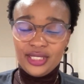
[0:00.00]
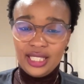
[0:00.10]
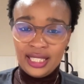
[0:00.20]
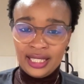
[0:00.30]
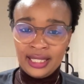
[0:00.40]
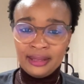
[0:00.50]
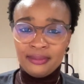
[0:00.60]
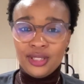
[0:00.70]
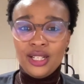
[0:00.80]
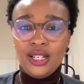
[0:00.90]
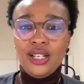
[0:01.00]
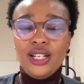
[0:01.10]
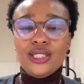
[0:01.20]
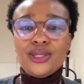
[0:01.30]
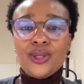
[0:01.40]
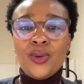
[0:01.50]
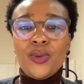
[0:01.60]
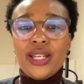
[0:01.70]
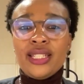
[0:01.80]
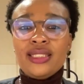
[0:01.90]
Um, so
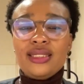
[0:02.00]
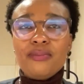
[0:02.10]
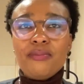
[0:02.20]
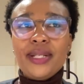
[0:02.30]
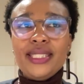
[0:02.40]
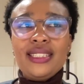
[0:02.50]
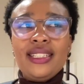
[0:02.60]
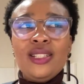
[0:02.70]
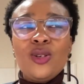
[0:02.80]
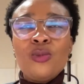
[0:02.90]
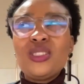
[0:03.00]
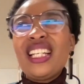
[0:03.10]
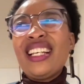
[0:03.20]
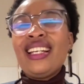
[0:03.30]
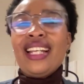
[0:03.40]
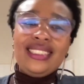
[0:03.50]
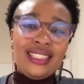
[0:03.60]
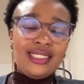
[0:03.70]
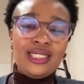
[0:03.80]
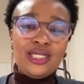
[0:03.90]
it's basically almost like an
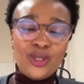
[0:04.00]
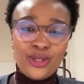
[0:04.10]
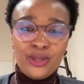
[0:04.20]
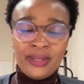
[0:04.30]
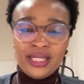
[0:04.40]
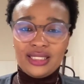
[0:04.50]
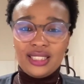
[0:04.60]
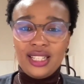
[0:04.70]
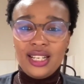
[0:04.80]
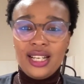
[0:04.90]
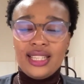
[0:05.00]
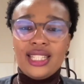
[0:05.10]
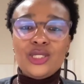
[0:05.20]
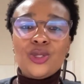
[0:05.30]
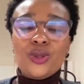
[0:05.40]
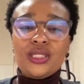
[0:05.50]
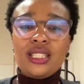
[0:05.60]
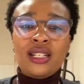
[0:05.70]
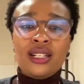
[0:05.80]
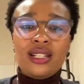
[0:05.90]
identity document that shows
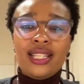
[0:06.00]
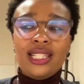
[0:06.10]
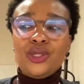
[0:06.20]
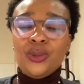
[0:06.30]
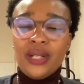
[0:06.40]
that you are in